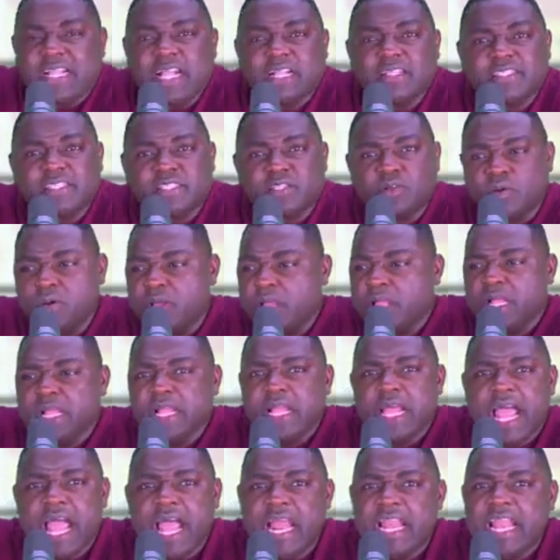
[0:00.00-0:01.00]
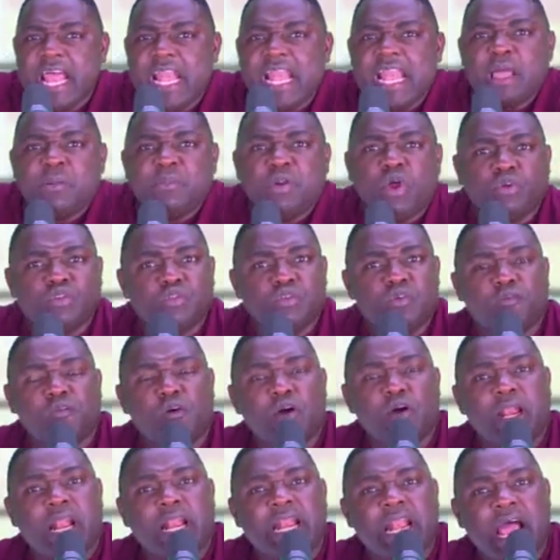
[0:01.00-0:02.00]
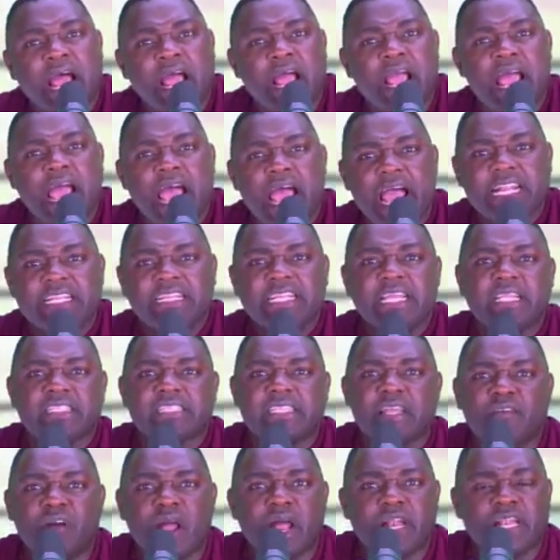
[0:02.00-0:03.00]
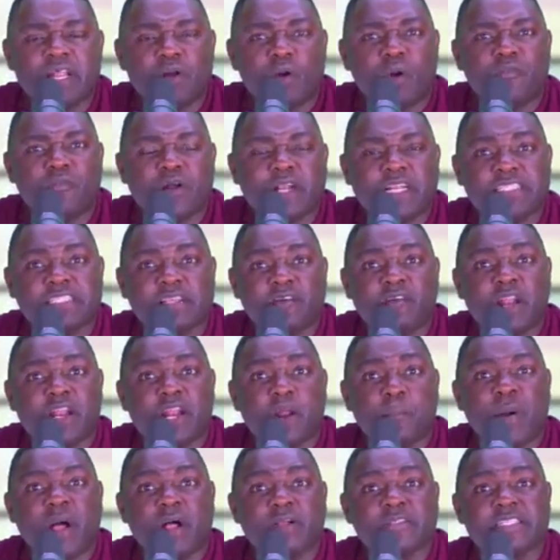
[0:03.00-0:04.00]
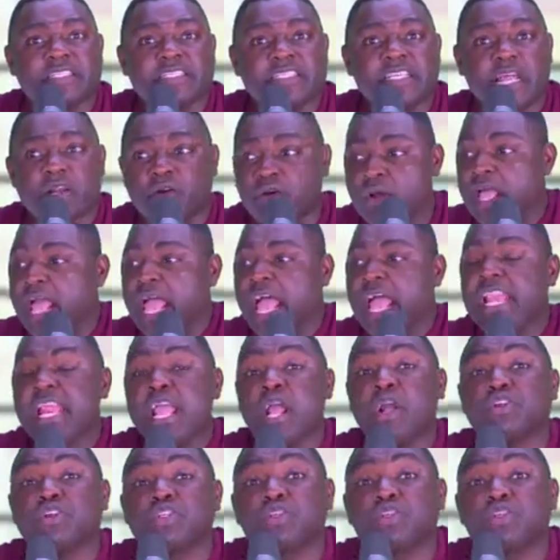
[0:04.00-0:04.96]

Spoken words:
Now you are getting it. So na Asantehene Council, NLM no 24 nana,